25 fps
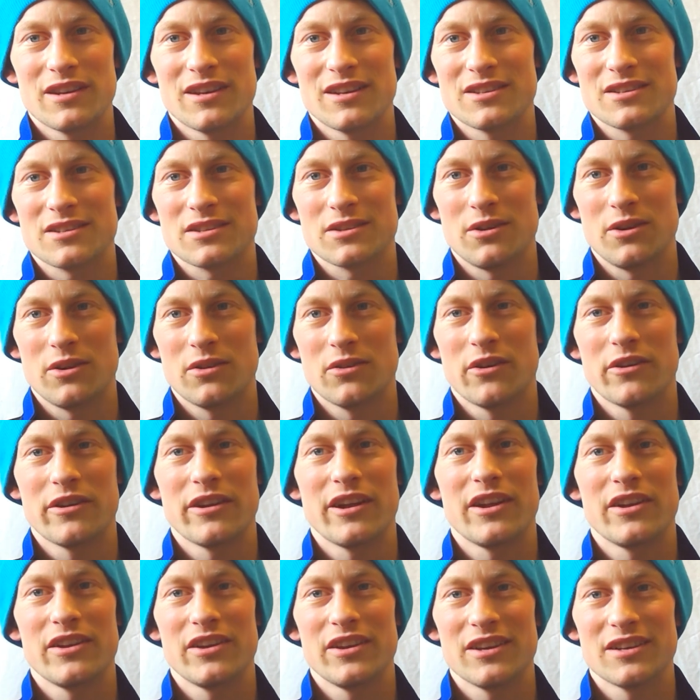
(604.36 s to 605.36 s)
installed on
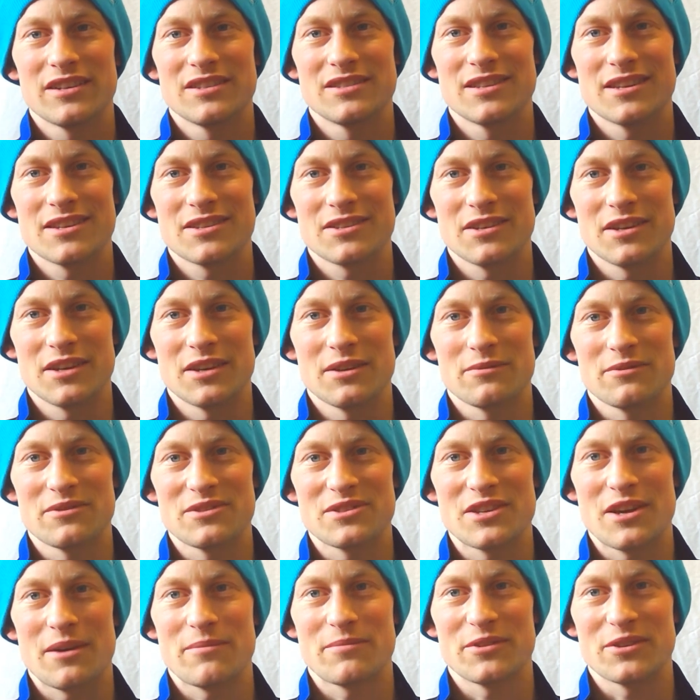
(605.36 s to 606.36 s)
any existing
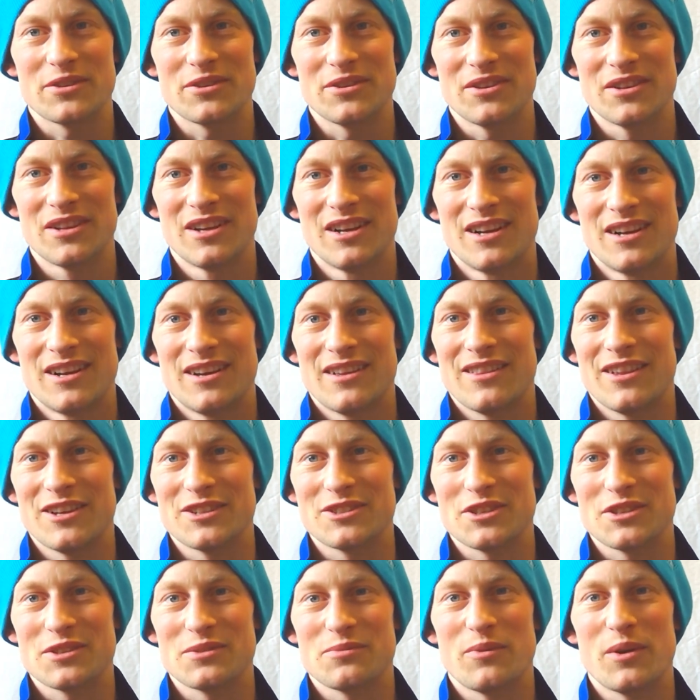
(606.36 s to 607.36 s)
receptacle. That's
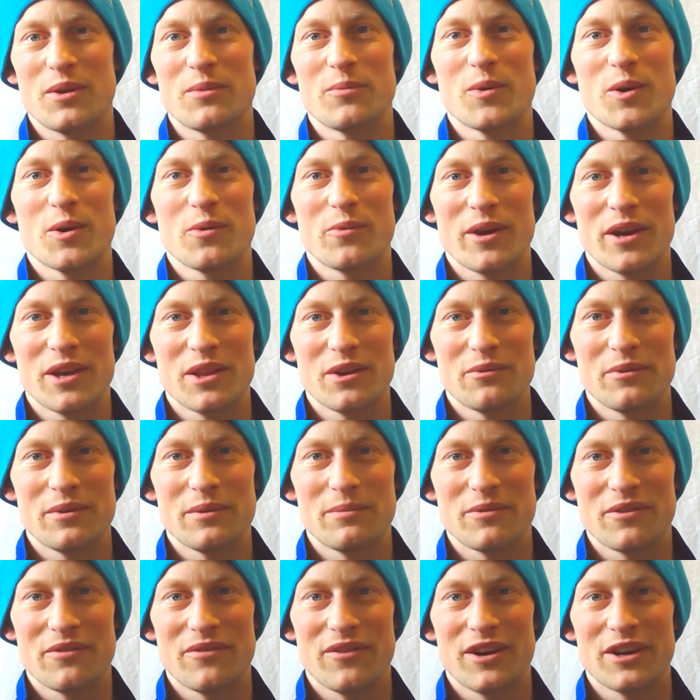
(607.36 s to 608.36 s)
just one more way that we
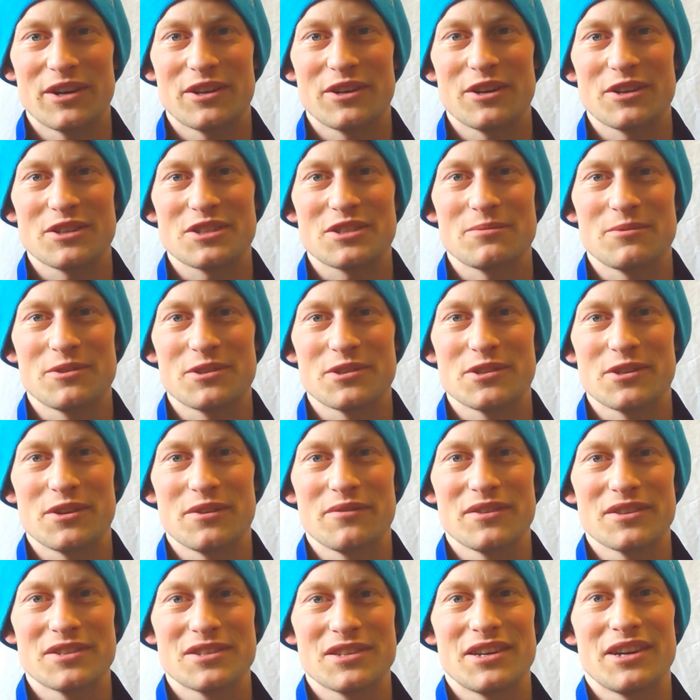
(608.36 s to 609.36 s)
provide customer
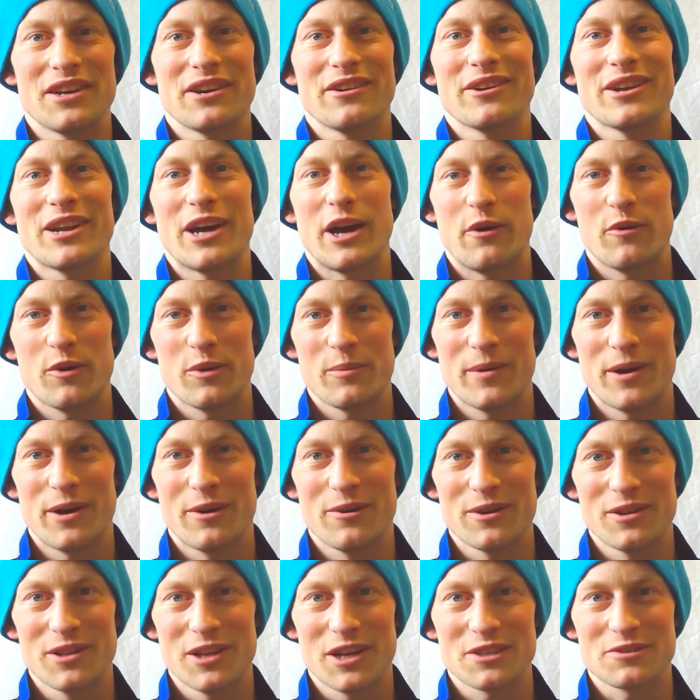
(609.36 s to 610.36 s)
service here at Hauer Power
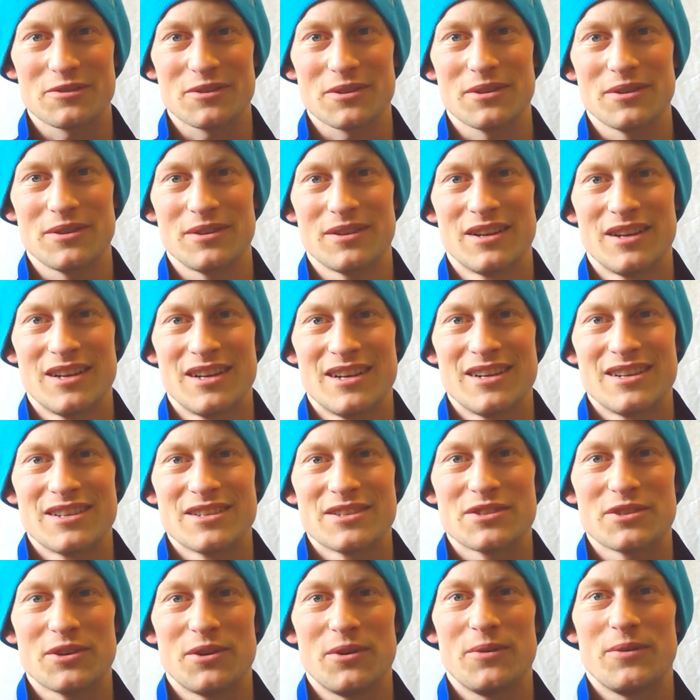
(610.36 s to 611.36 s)
Electrical.
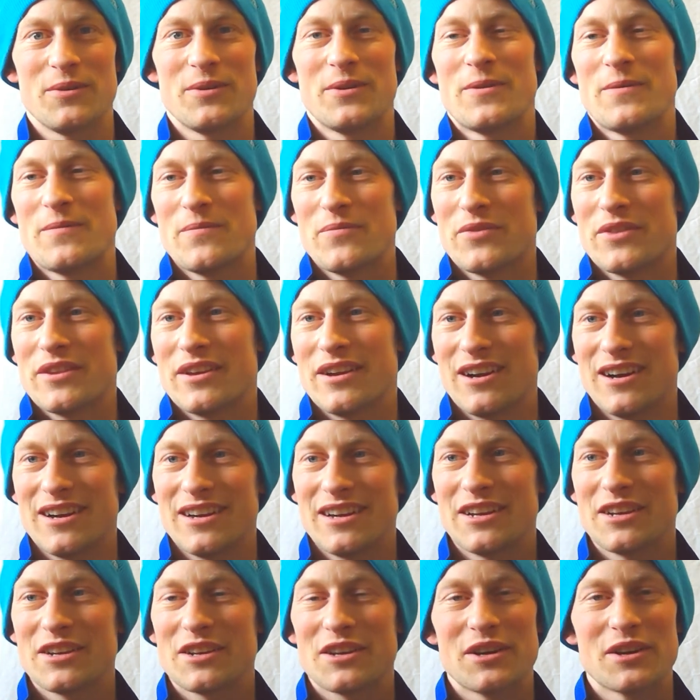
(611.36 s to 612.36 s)
So
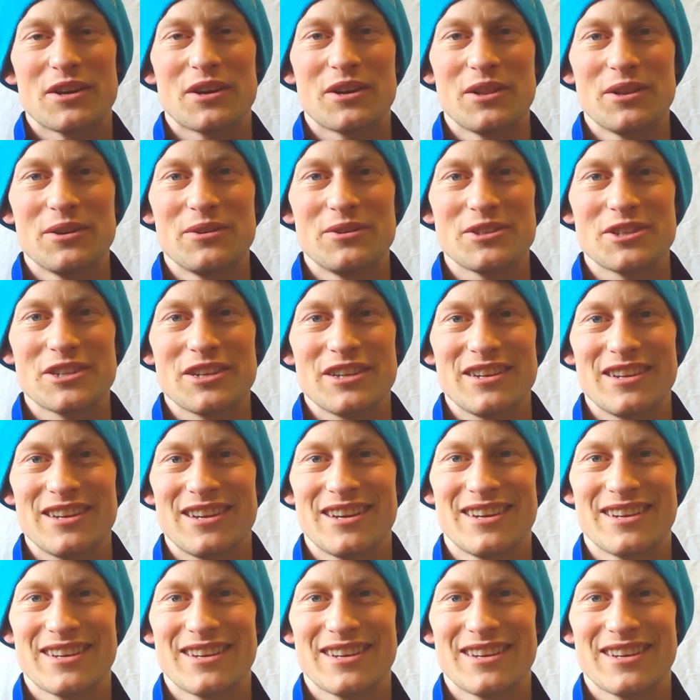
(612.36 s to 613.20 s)
in conclusion,